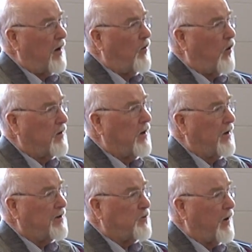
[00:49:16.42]
what they
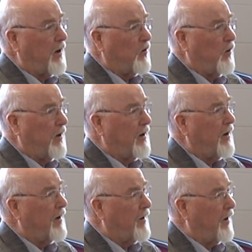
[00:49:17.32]
expect when they
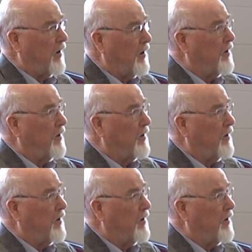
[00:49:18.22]
get there.